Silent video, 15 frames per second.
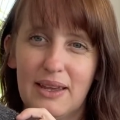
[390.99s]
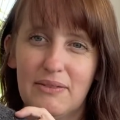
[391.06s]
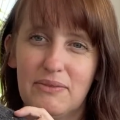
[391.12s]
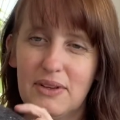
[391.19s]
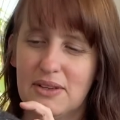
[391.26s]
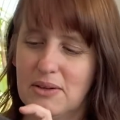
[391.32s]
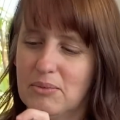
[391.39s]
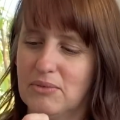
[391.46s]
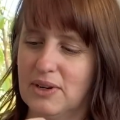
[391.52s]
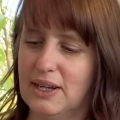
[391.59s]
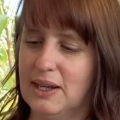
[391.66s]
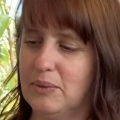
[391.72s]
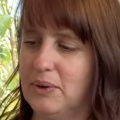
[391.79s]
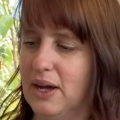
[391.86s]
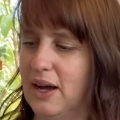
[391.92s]
It fits him
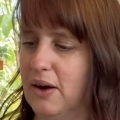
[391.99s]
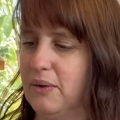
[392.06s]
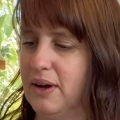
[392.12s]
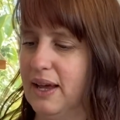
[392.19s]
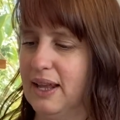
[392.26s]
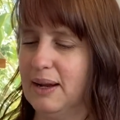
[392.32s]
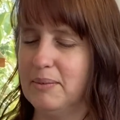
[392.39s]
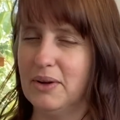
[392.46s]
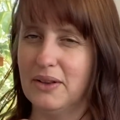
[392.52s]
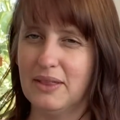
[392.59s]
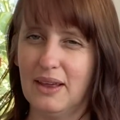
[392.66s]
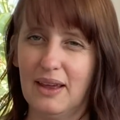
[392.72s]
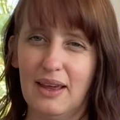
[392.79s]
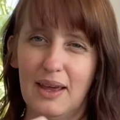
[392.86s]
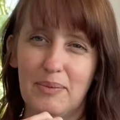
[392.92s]
really well, and I'm not
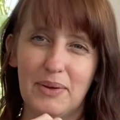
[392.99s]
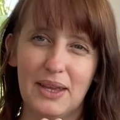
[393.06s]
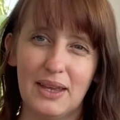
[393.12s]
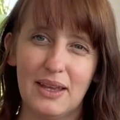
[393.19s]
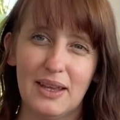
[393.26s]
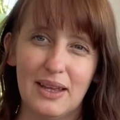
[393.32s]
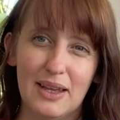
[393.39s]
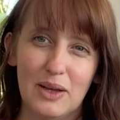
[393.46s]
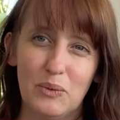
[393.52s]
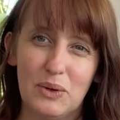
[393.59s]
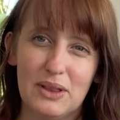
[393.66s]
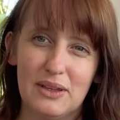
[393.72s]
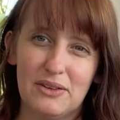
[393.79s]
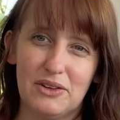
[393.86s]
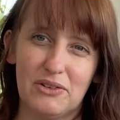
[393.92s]
that happy
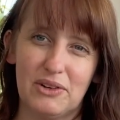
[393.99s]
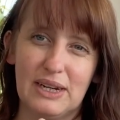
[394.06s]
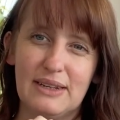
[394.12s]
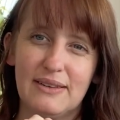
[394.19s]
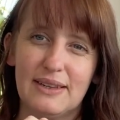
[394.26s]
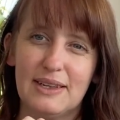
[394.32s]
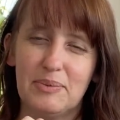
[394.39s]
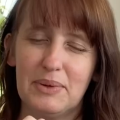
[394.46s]
with the decreases,